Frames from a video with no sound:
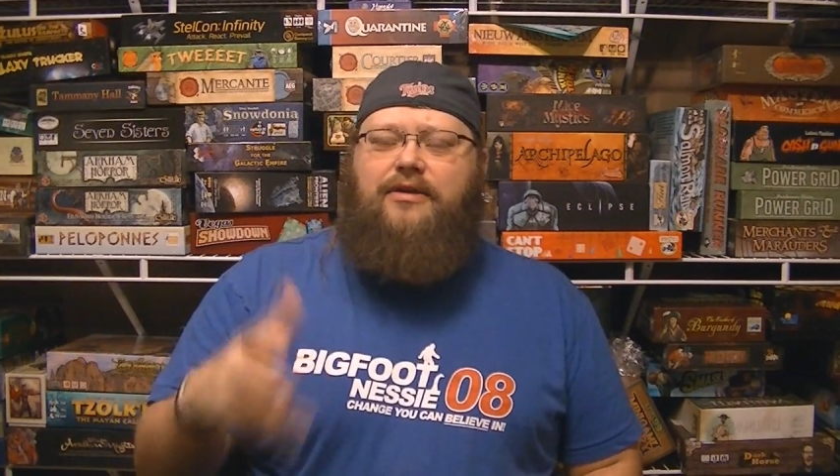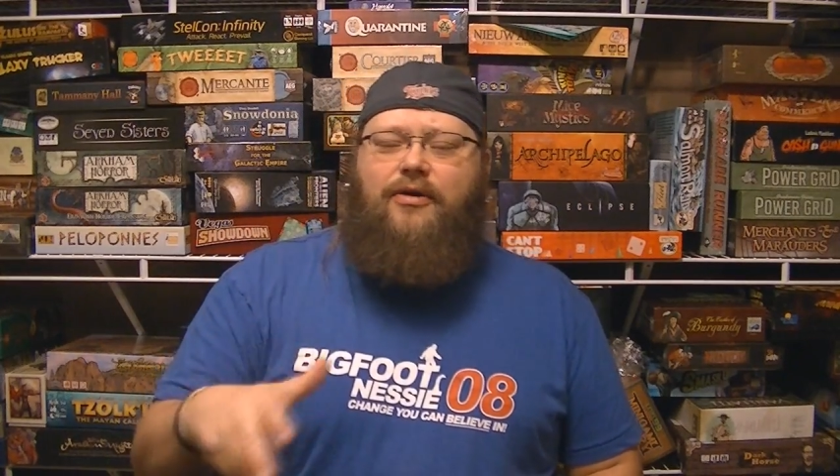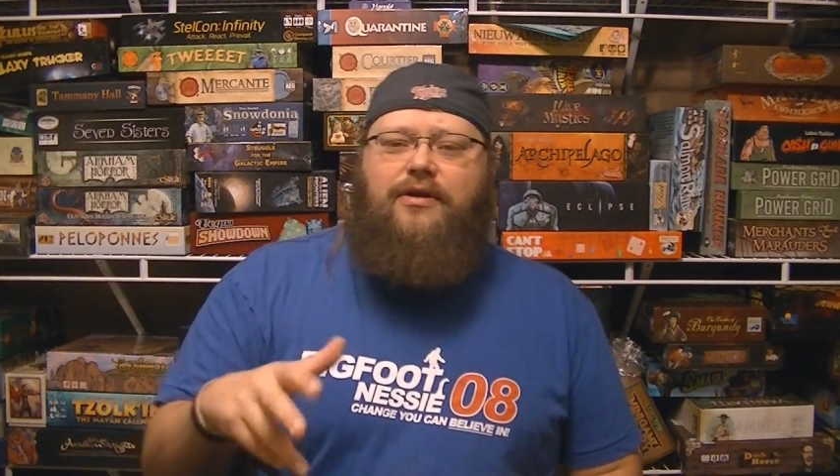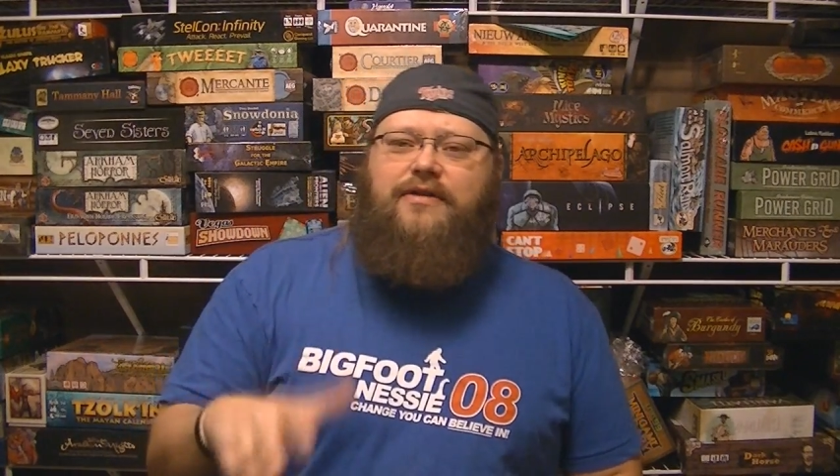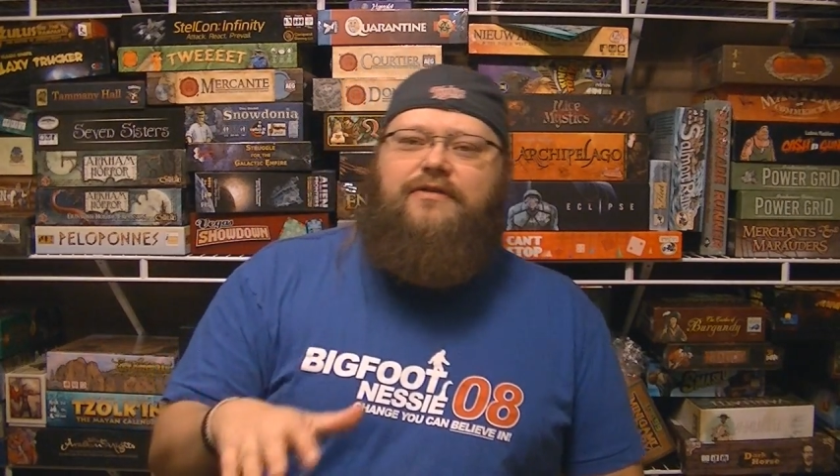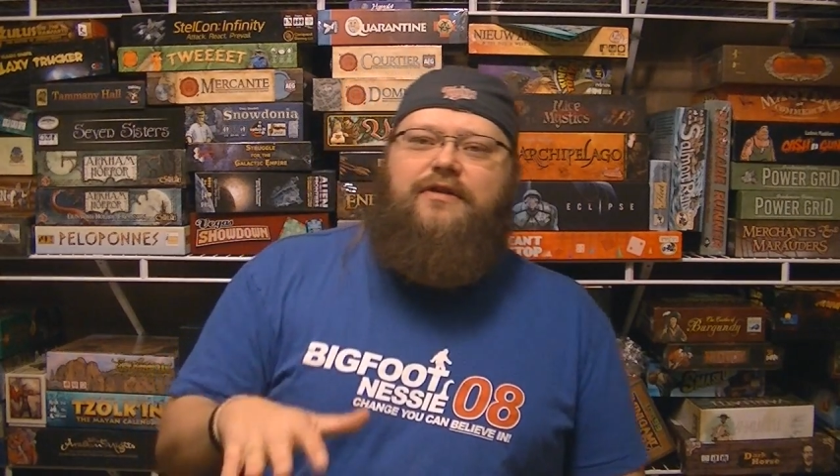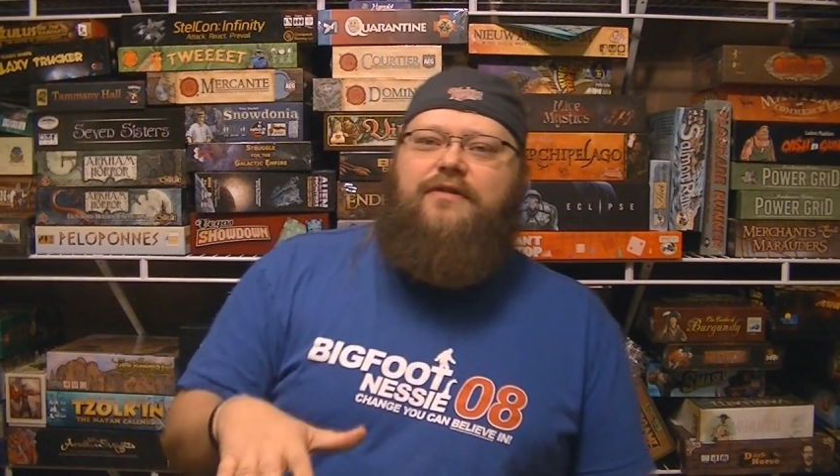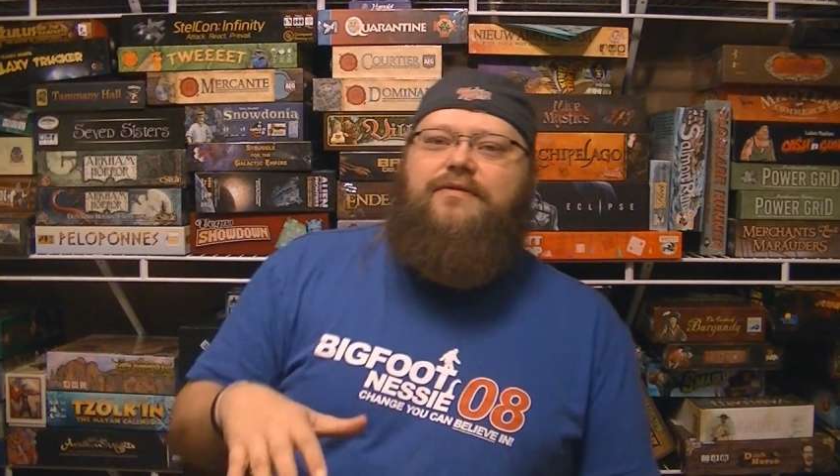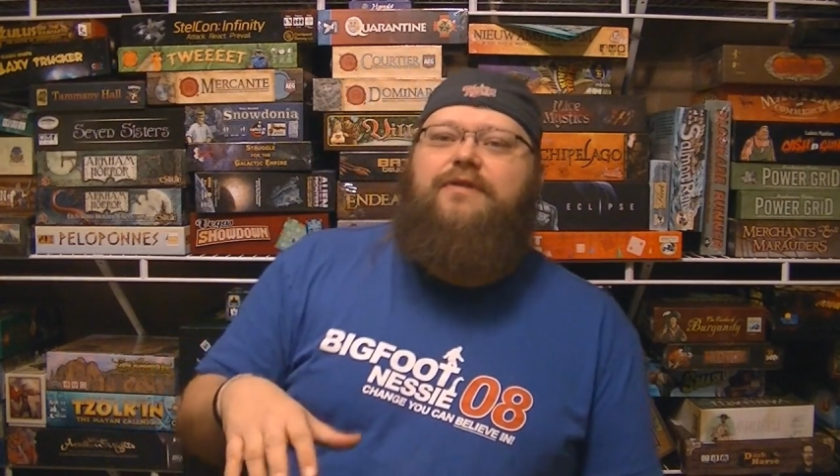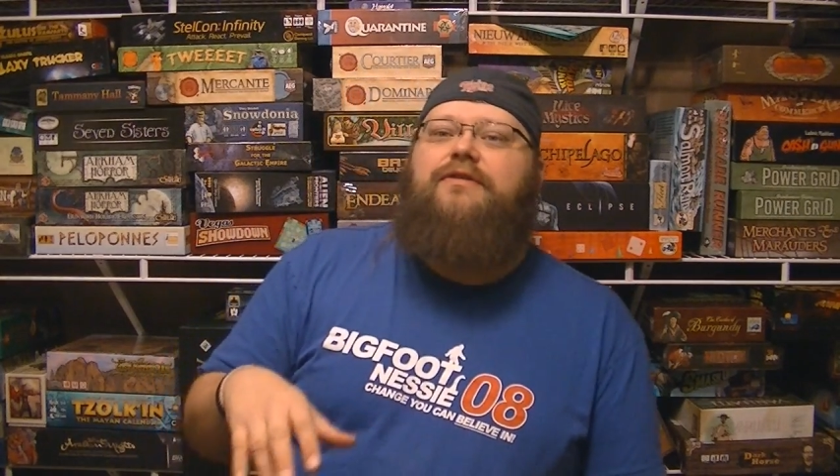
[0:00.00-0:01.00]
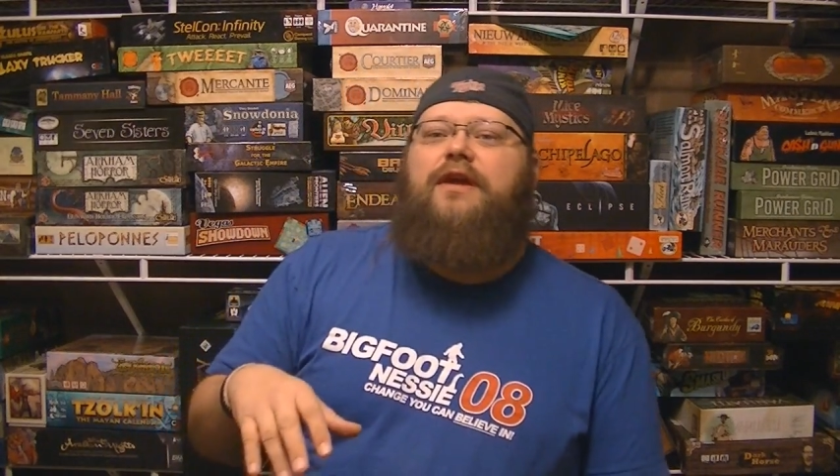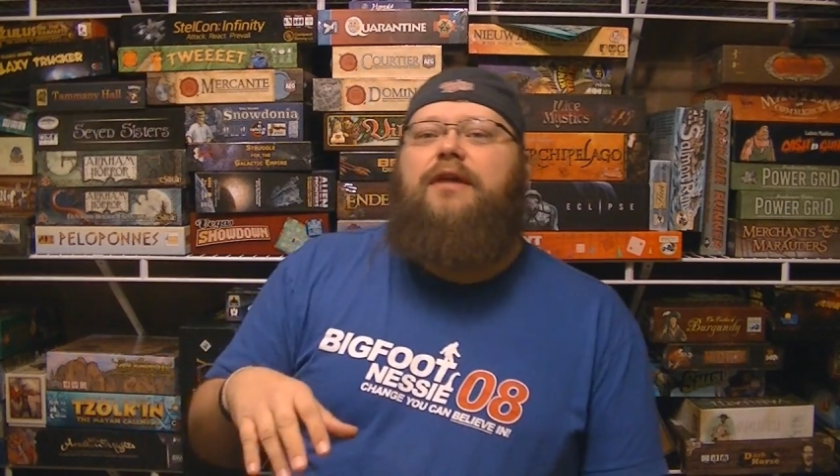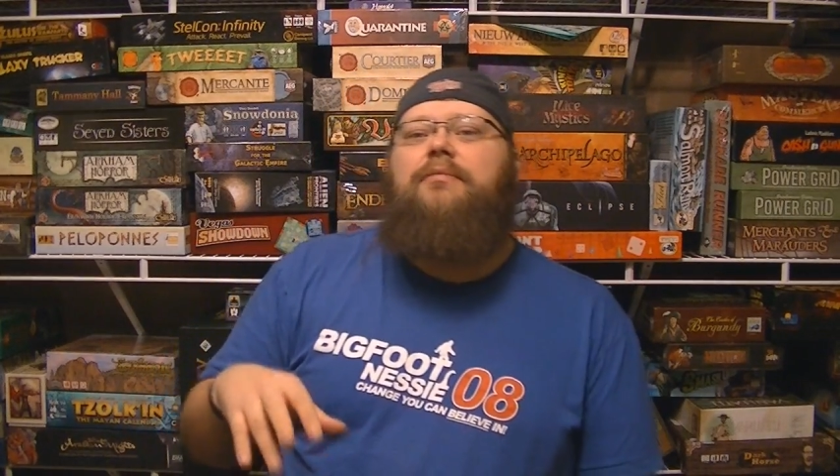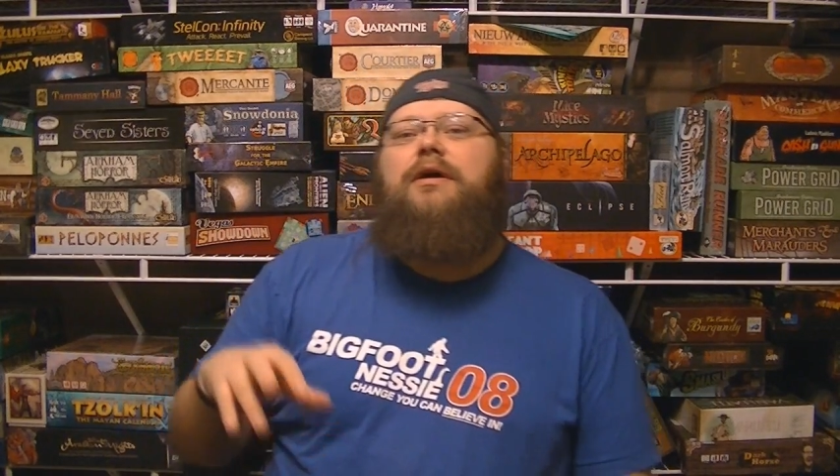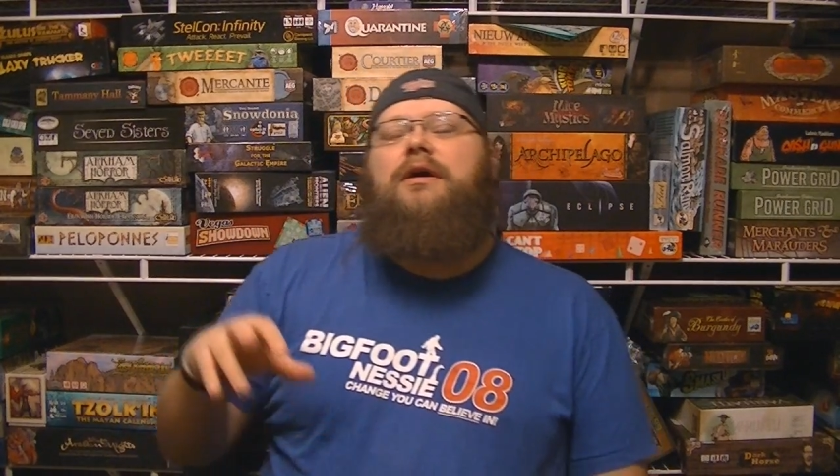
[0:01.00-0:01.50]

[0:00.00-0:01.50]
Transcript: notice of this game